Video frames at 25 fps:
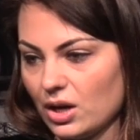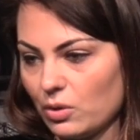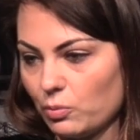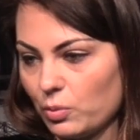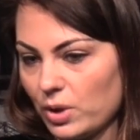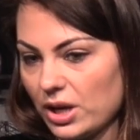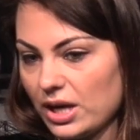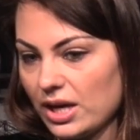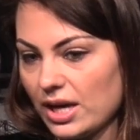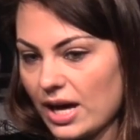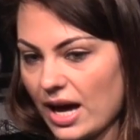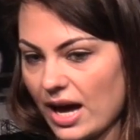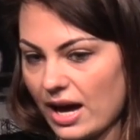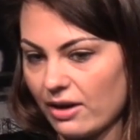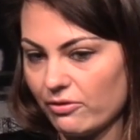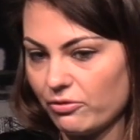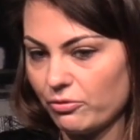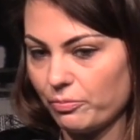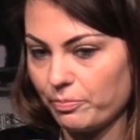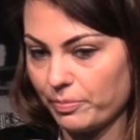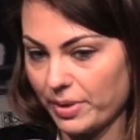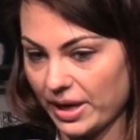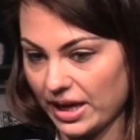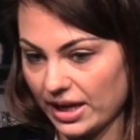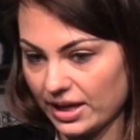we
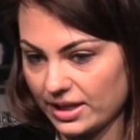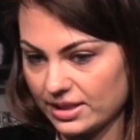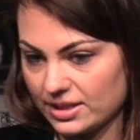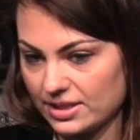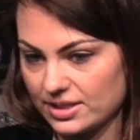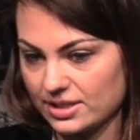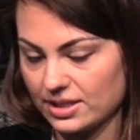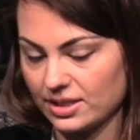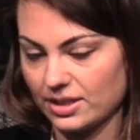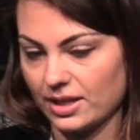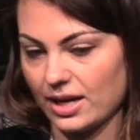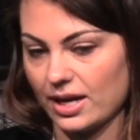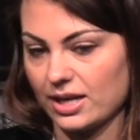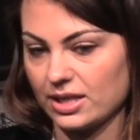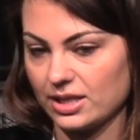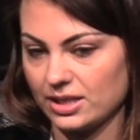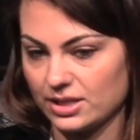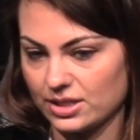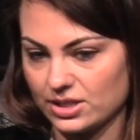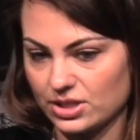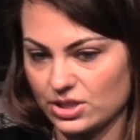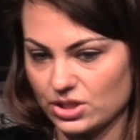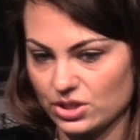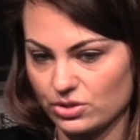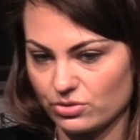have picked an
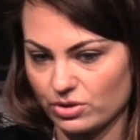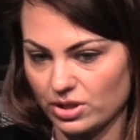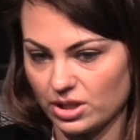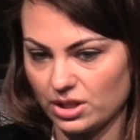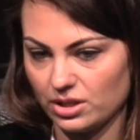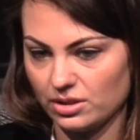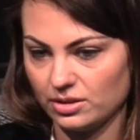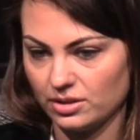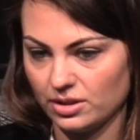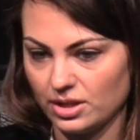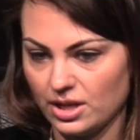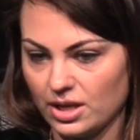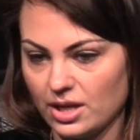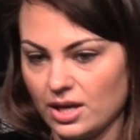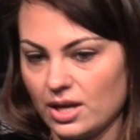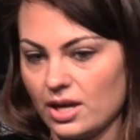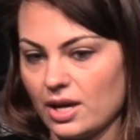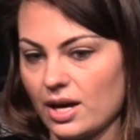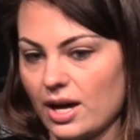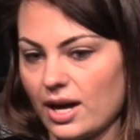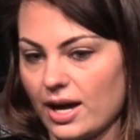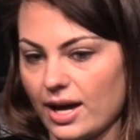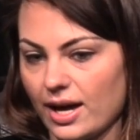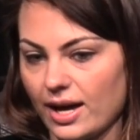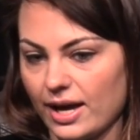industry
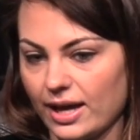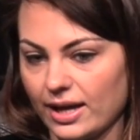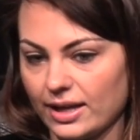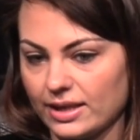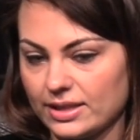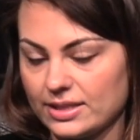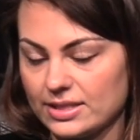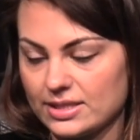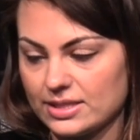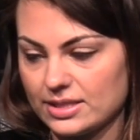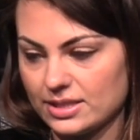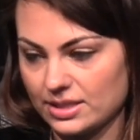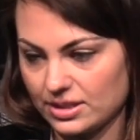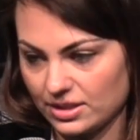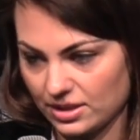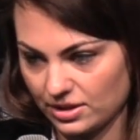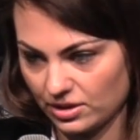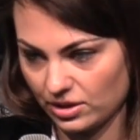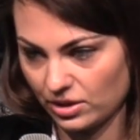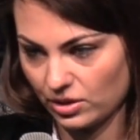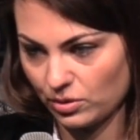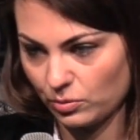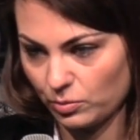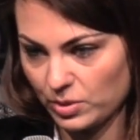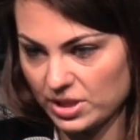and
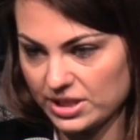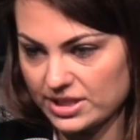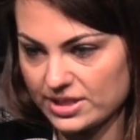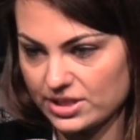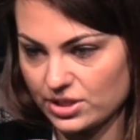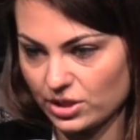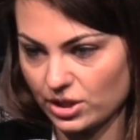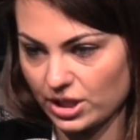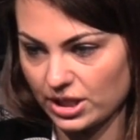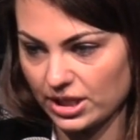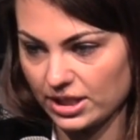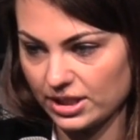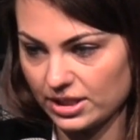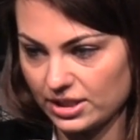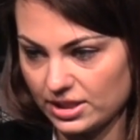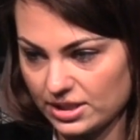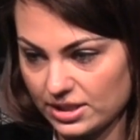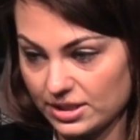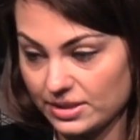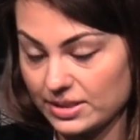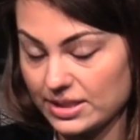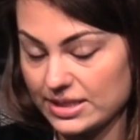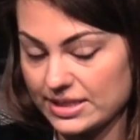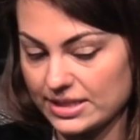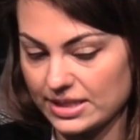we started,
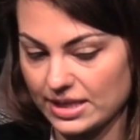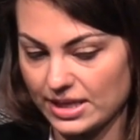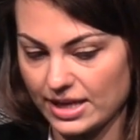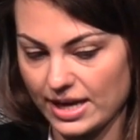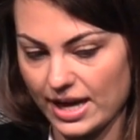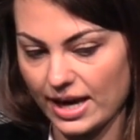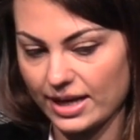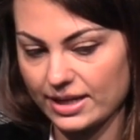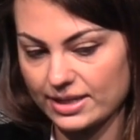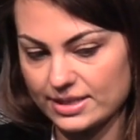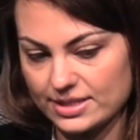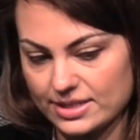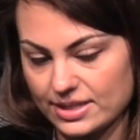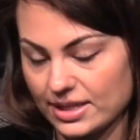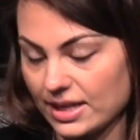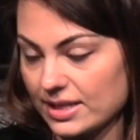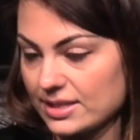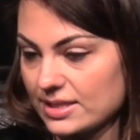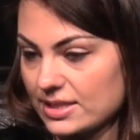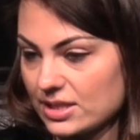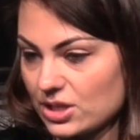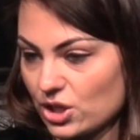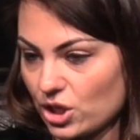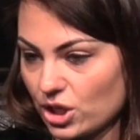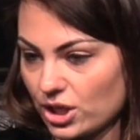CEX
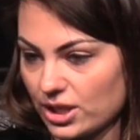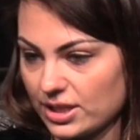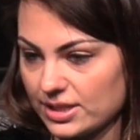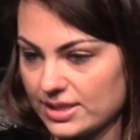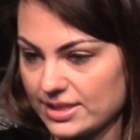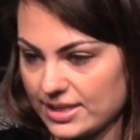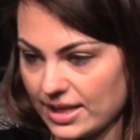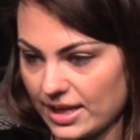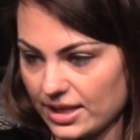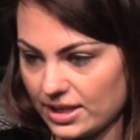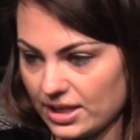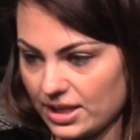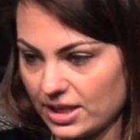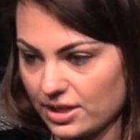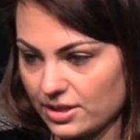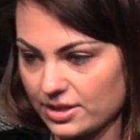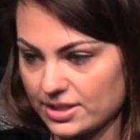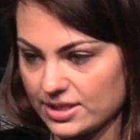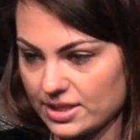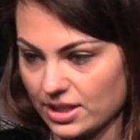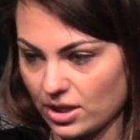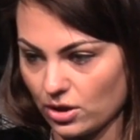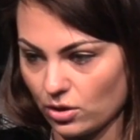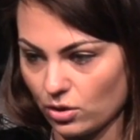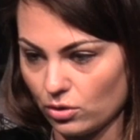has started 10
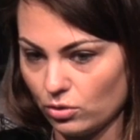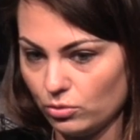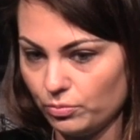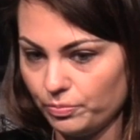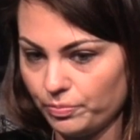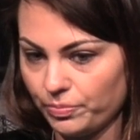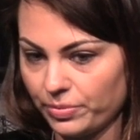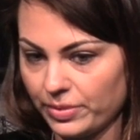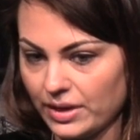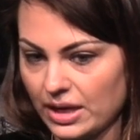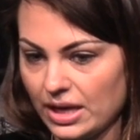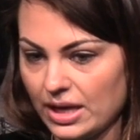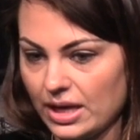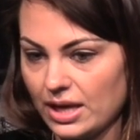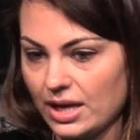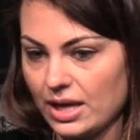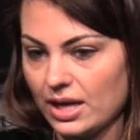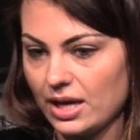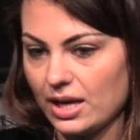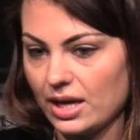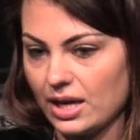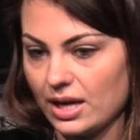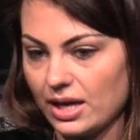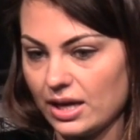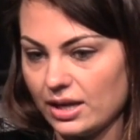years ago,
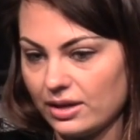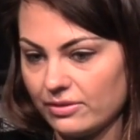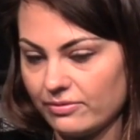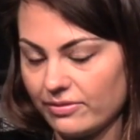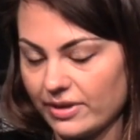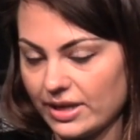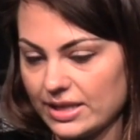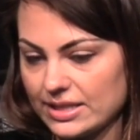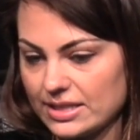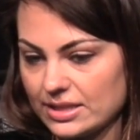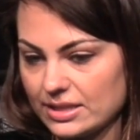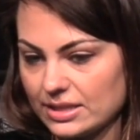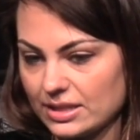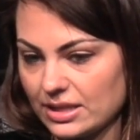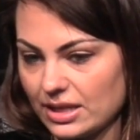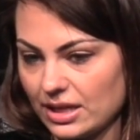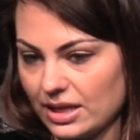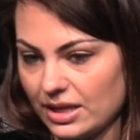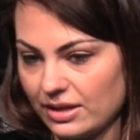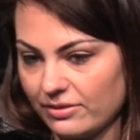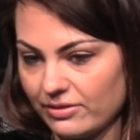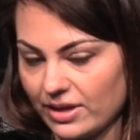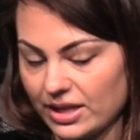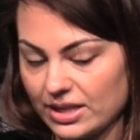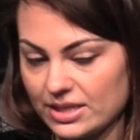invest,
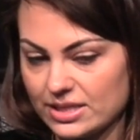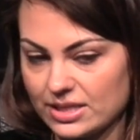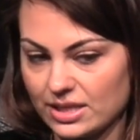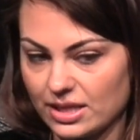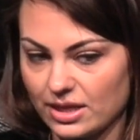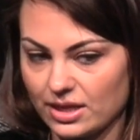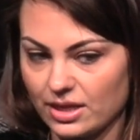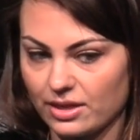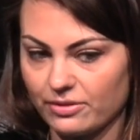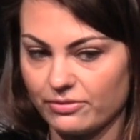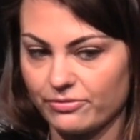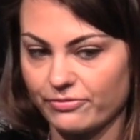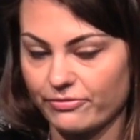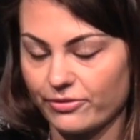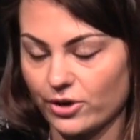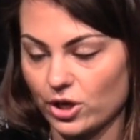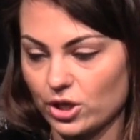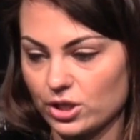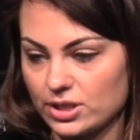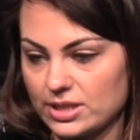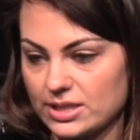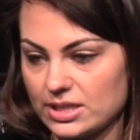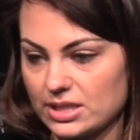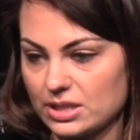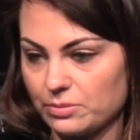inventing the
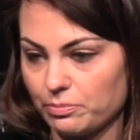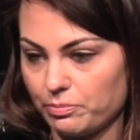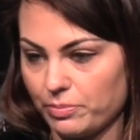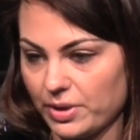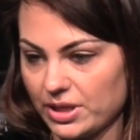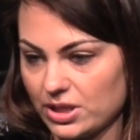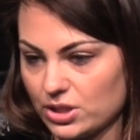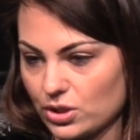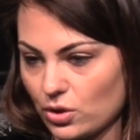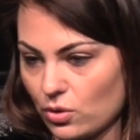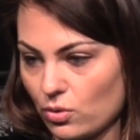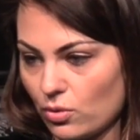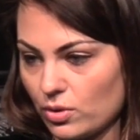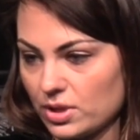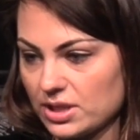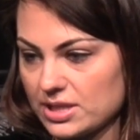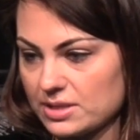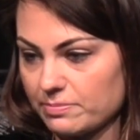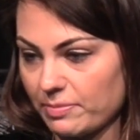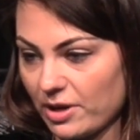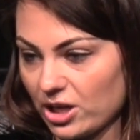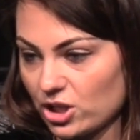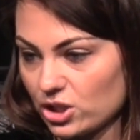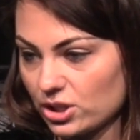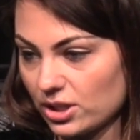first Bitcoin
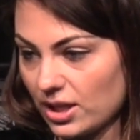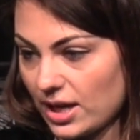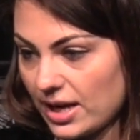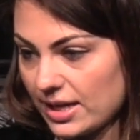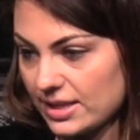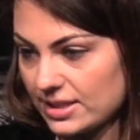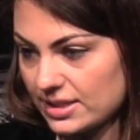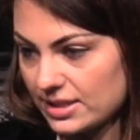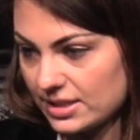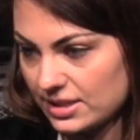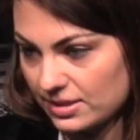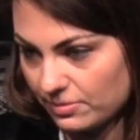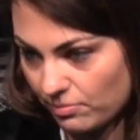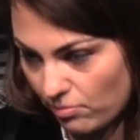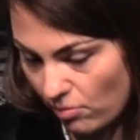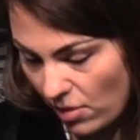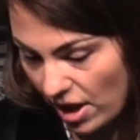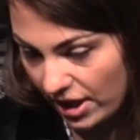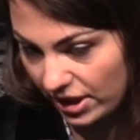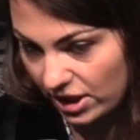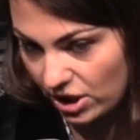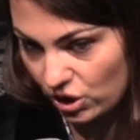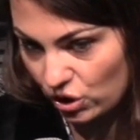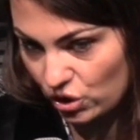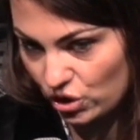specialized
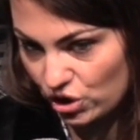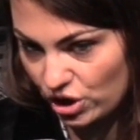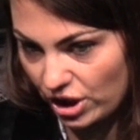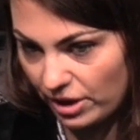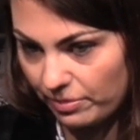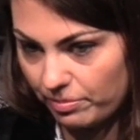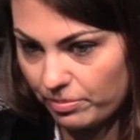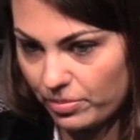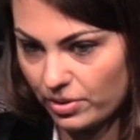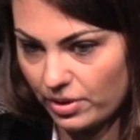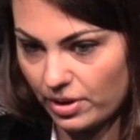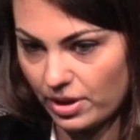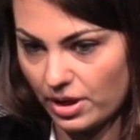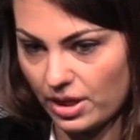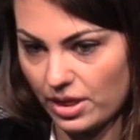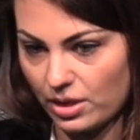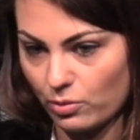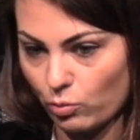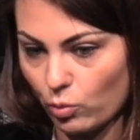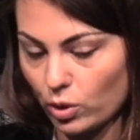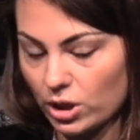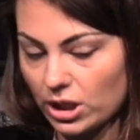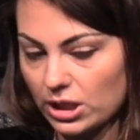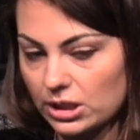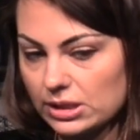mining chip in
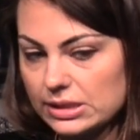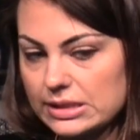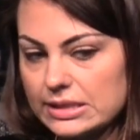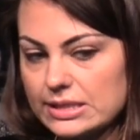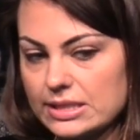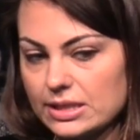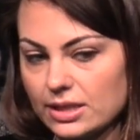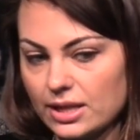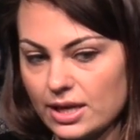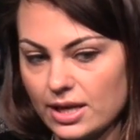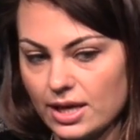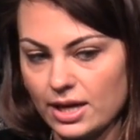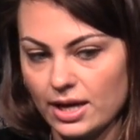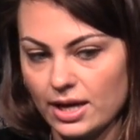the world